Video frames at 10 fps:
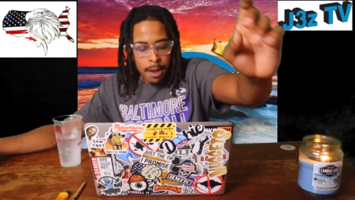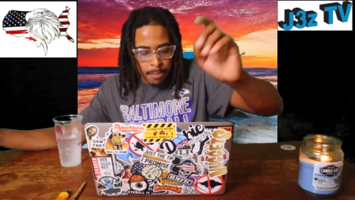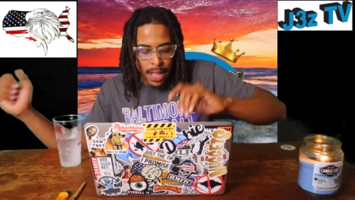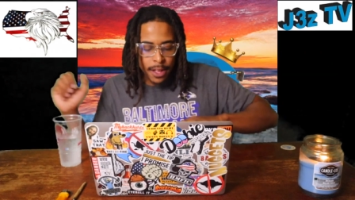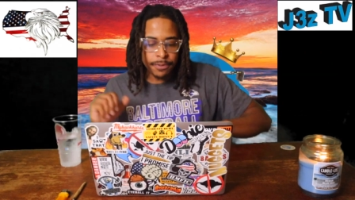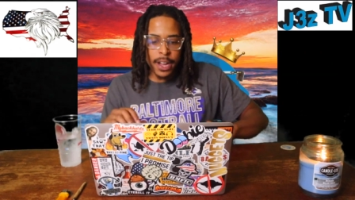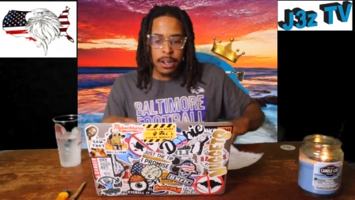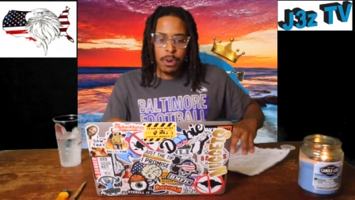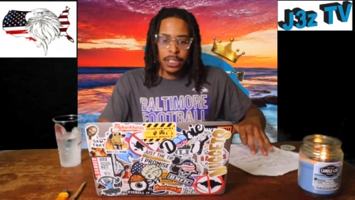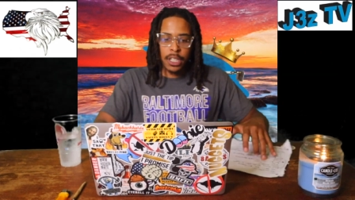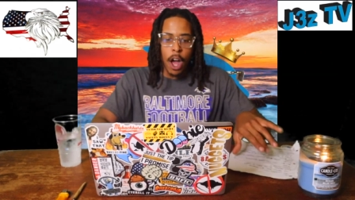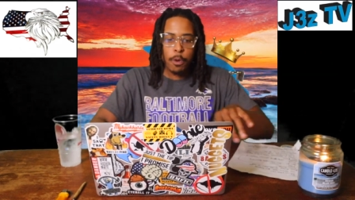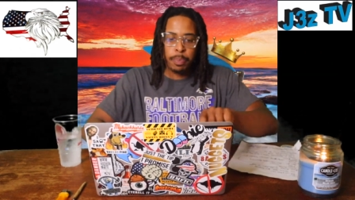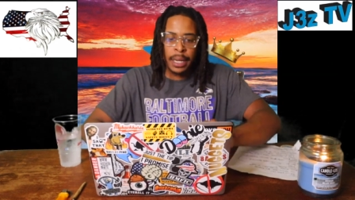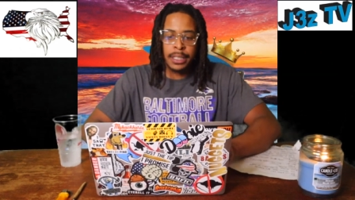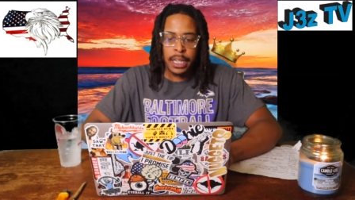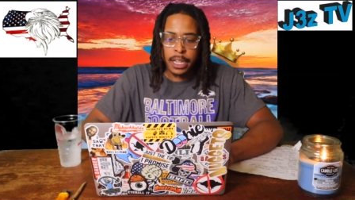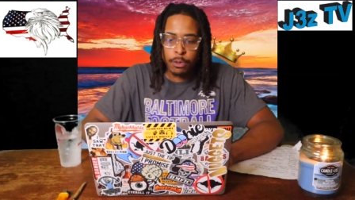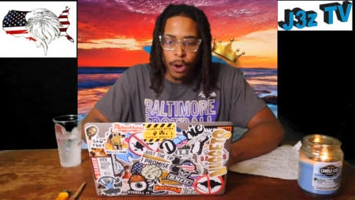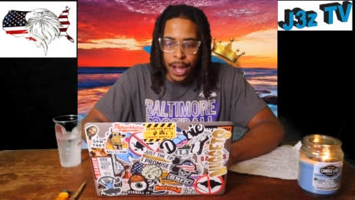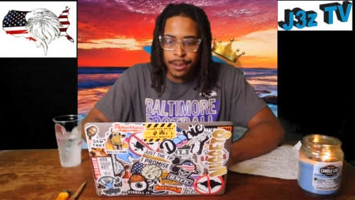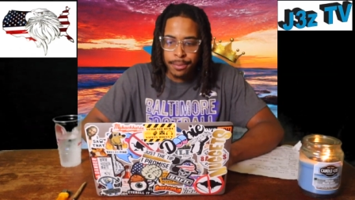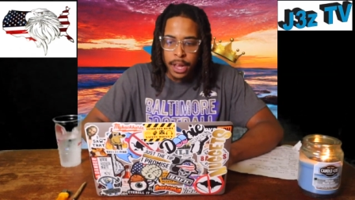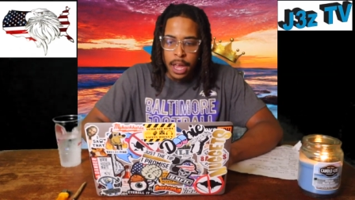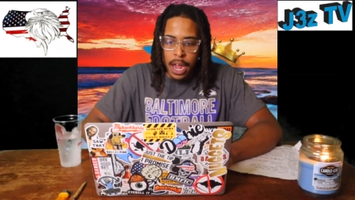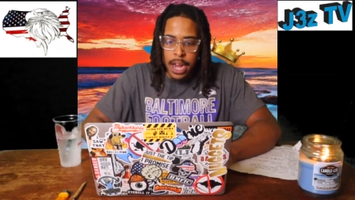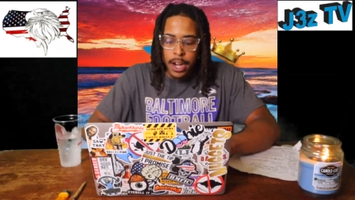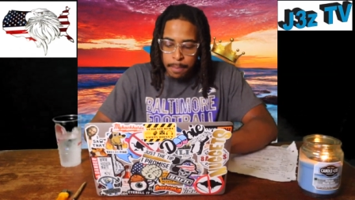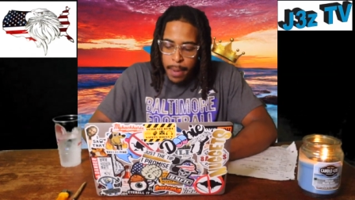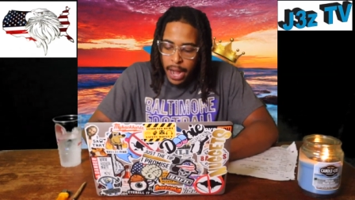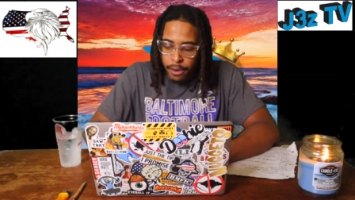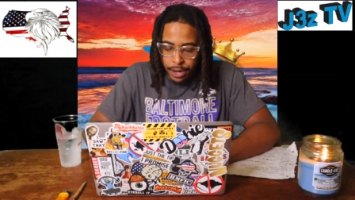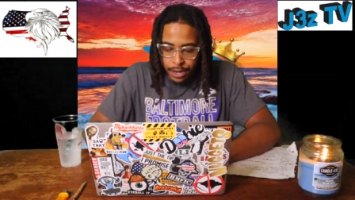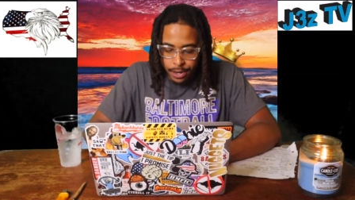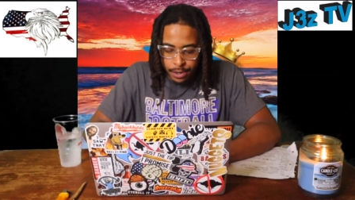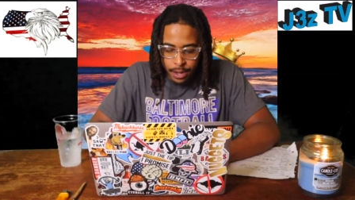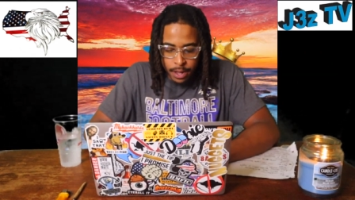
Motherfucker, what's the obesity rate in America?